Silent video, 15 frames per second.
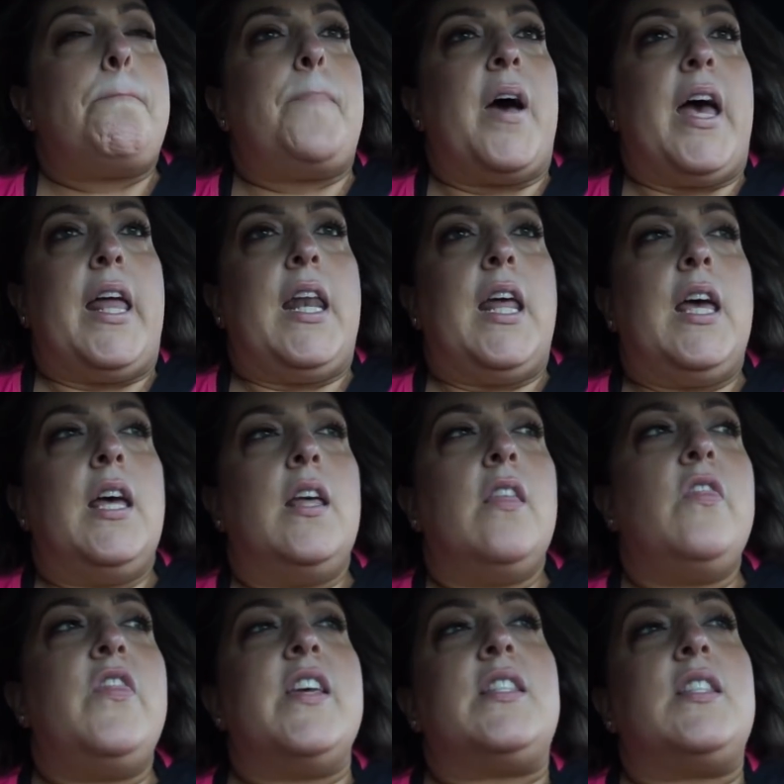But
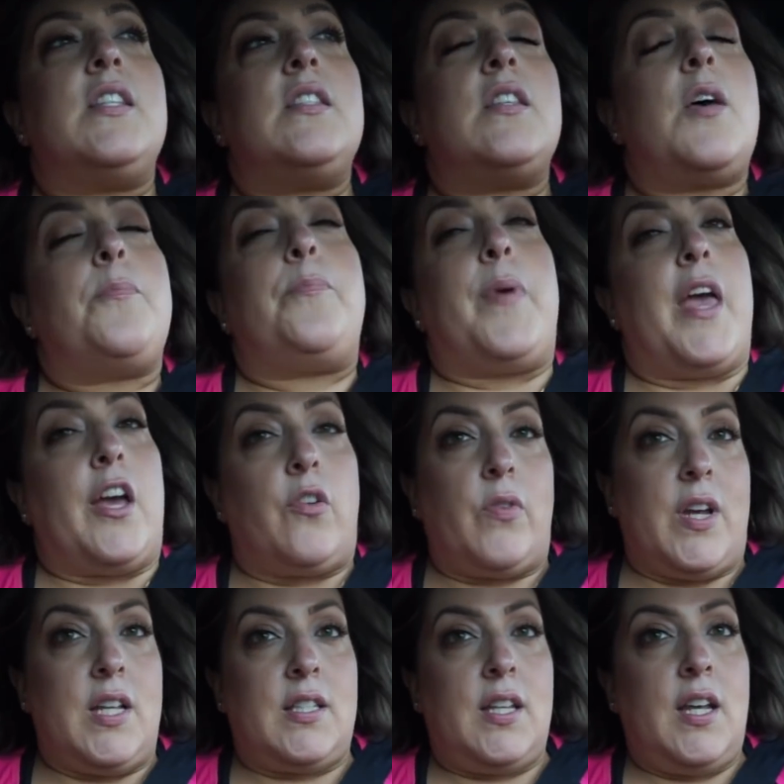this is a big
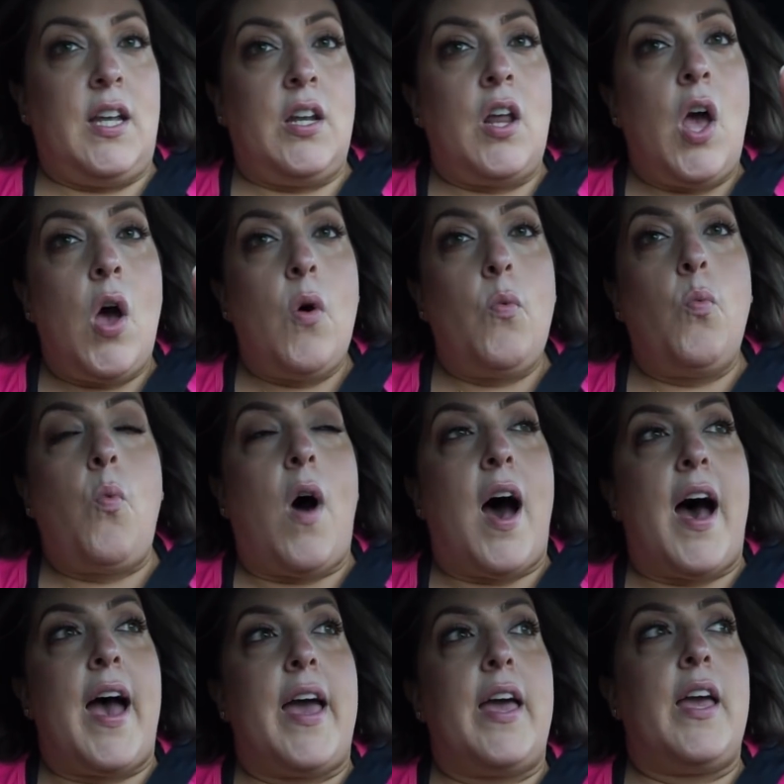reason
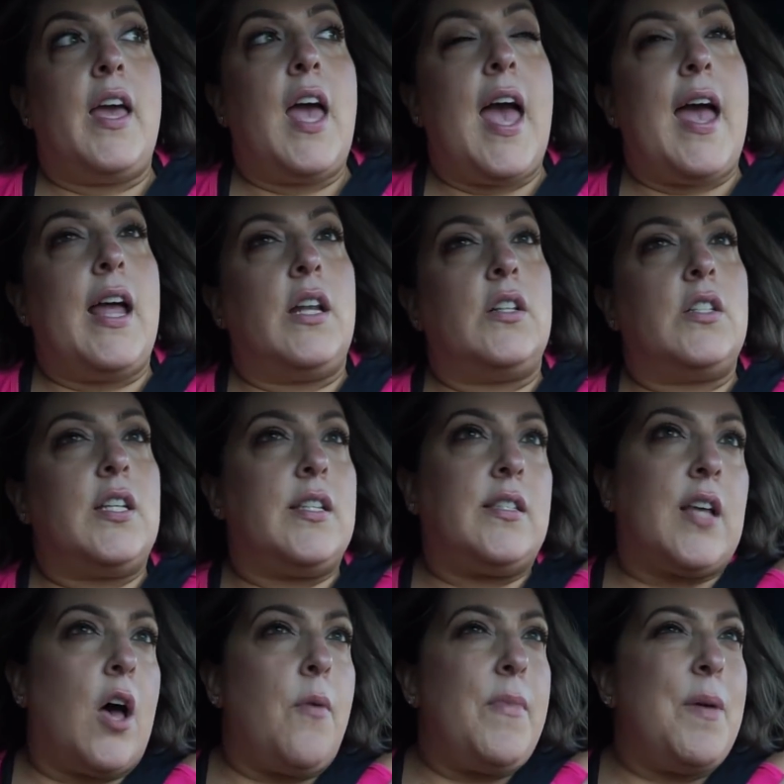why. And to
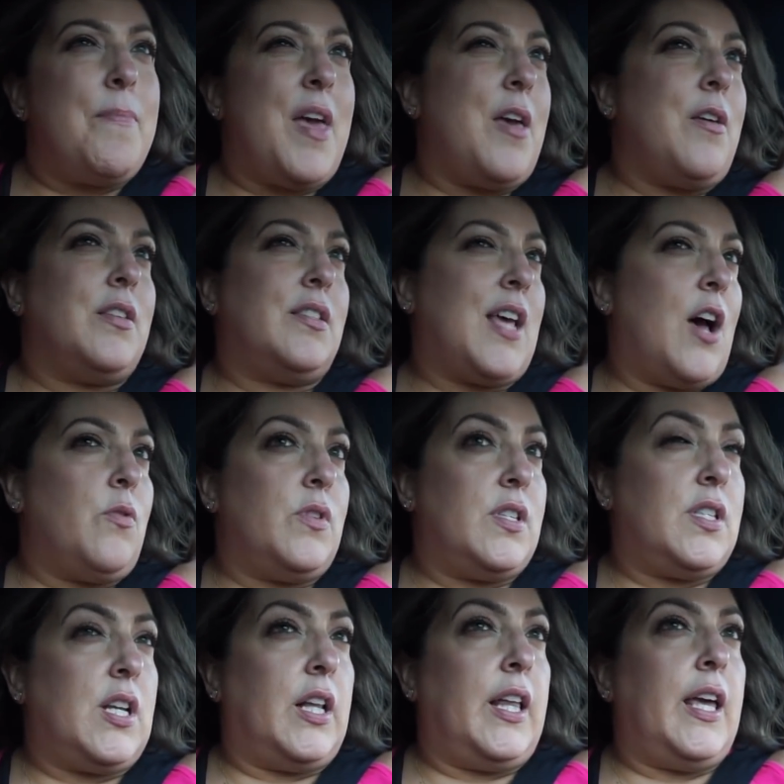some it may sound
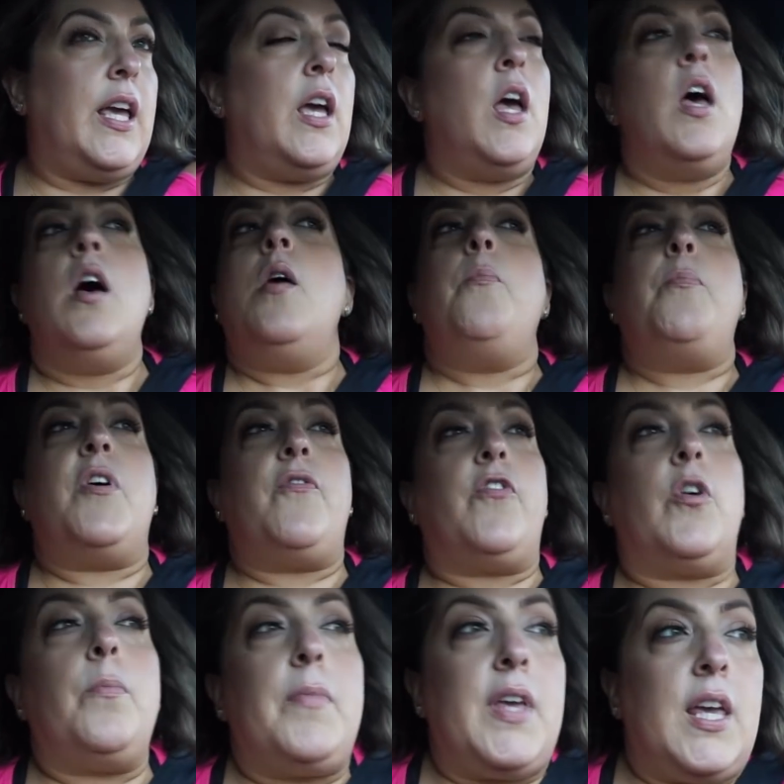silly, but
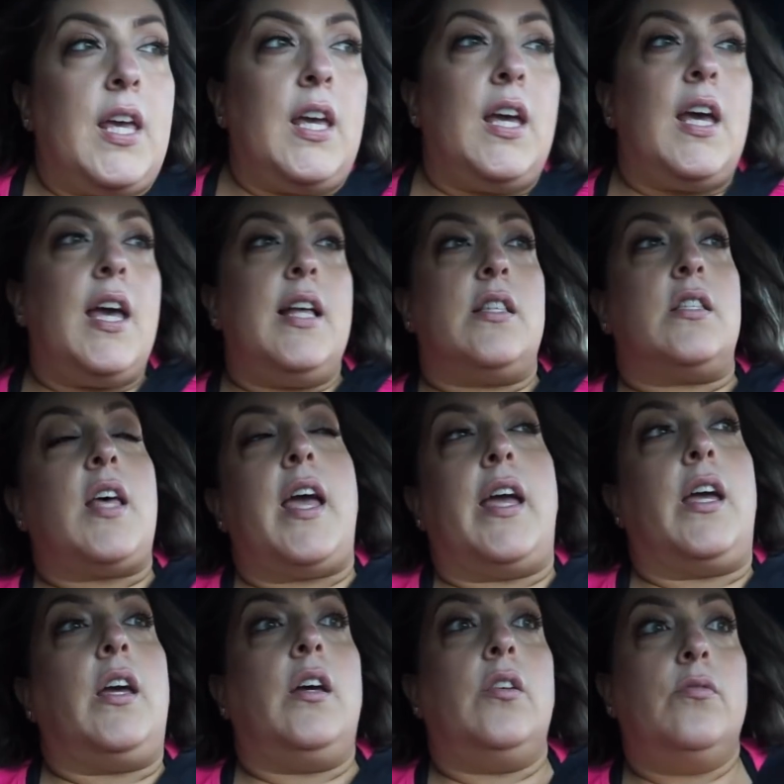for me it's
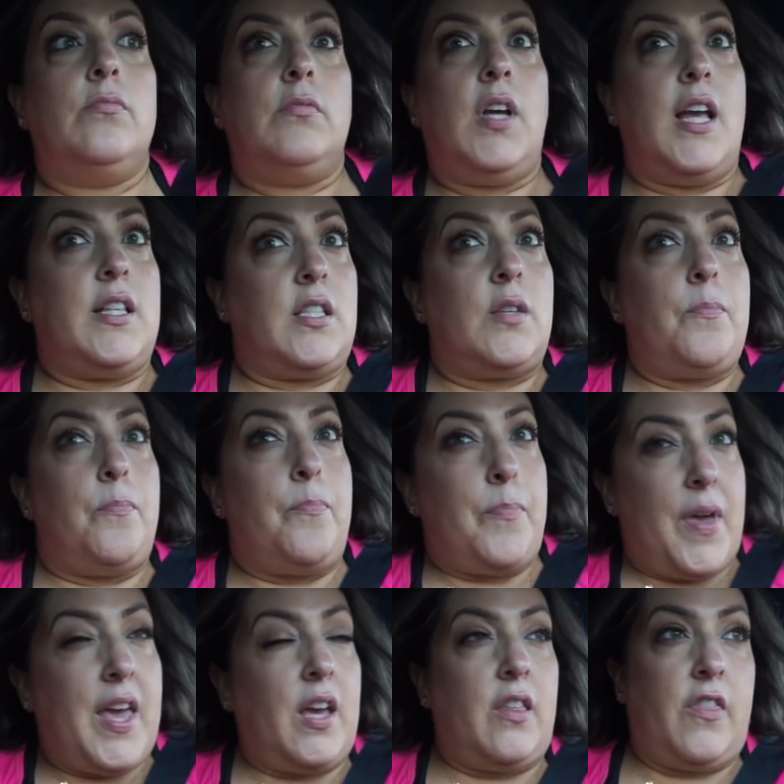like, it's a
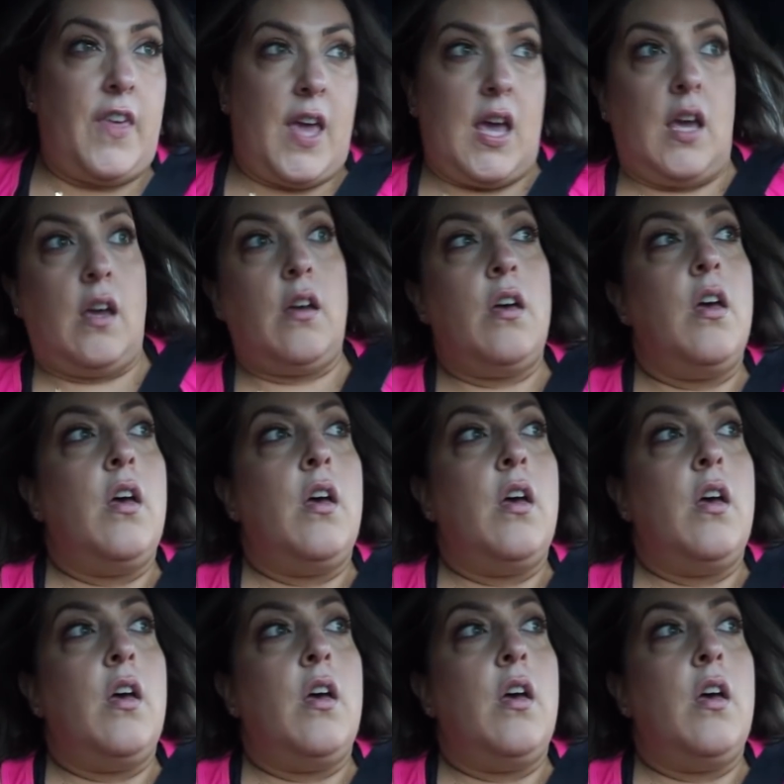big thing